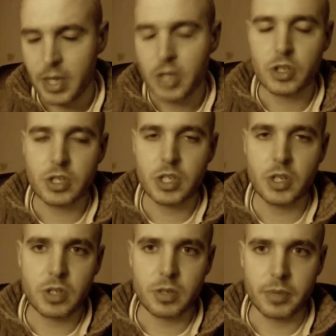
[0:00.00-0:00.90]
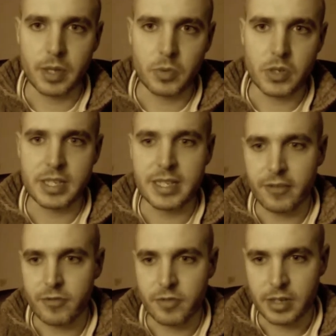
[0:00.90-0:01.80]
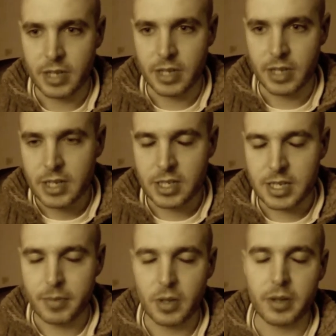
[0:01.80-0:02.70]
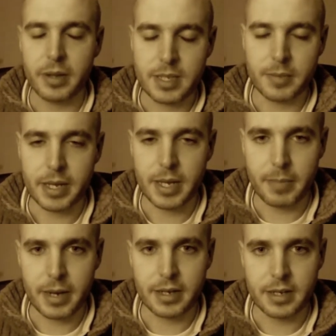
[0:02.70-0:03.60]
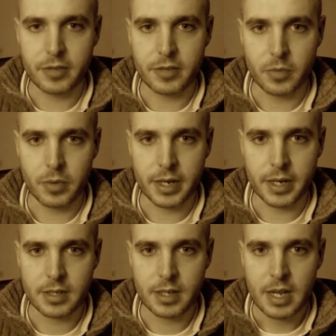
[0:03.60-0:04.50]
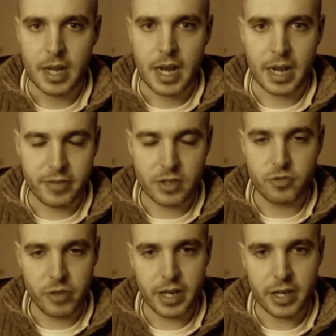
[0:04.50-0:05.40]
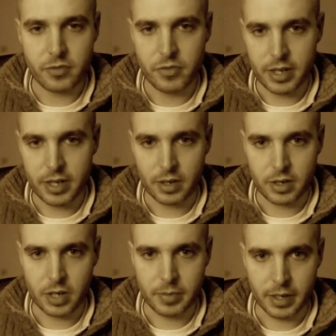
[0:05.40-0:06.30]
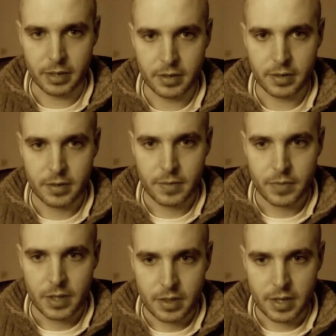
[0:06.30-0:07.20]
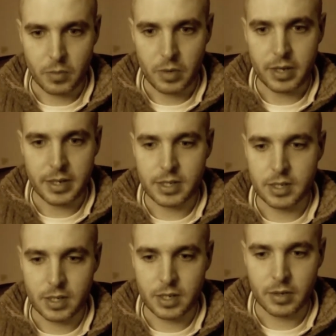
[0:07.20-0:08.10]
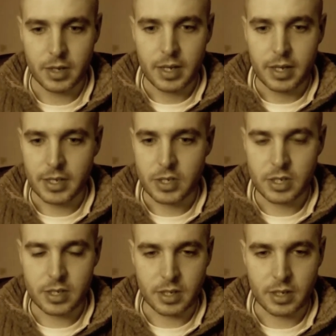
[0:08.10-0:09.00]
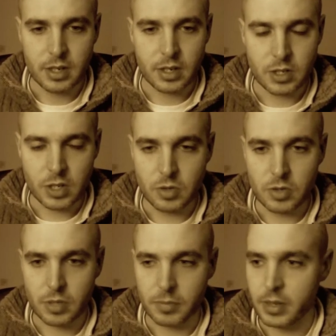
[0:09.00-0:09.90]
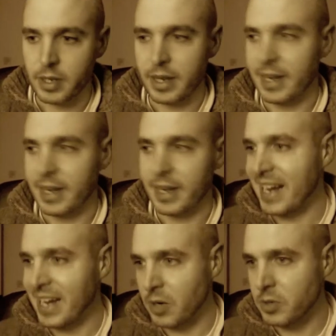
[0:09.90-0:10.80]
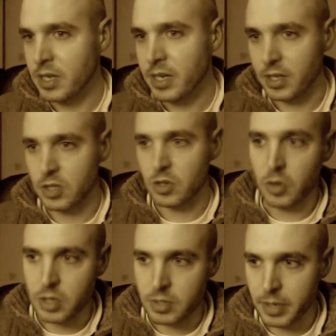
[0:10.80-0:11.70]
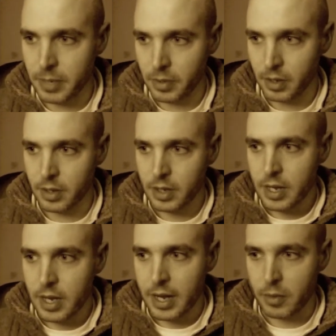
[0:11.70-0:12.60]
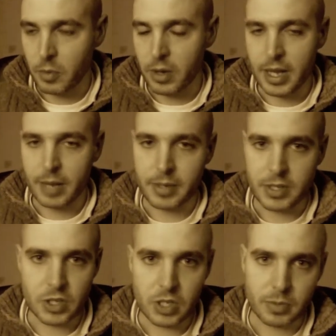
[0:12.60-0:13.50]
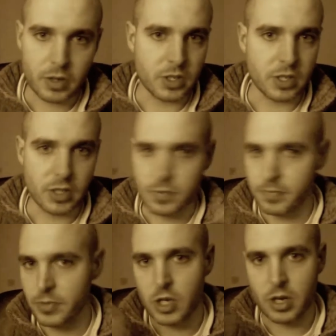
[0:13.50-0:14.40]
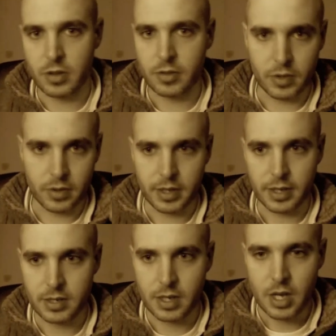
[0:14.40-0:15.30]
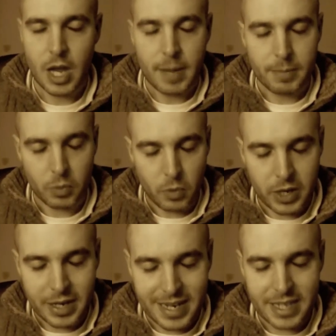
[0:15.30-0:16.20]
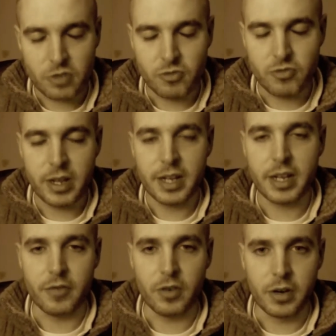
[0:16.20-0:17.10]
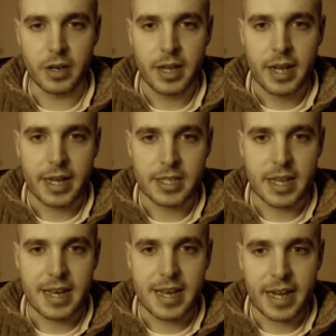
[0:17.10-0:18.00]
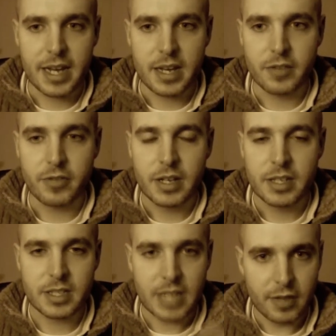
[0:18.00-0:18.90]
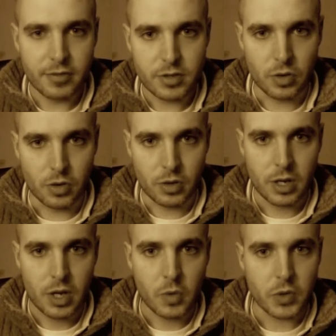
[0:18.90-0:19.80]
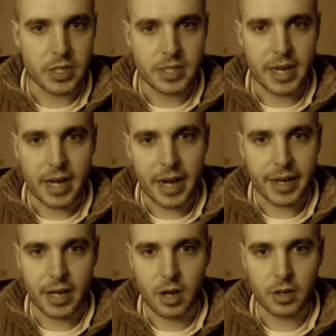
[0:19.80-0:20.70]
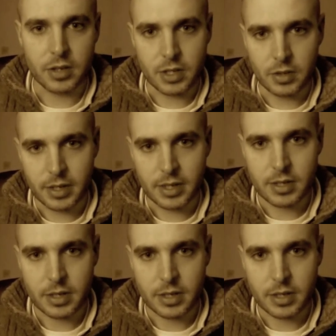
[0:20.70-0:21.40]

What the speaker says: Just do something which is different to stimulate your mind in different ways. And if it's really not coming, then what you need to do is just to do something and get out and talk to people. And what will happen is your subconscious will just churn through things. But what you need to really avoid is the negative self-talk, which is saying, I can't do this.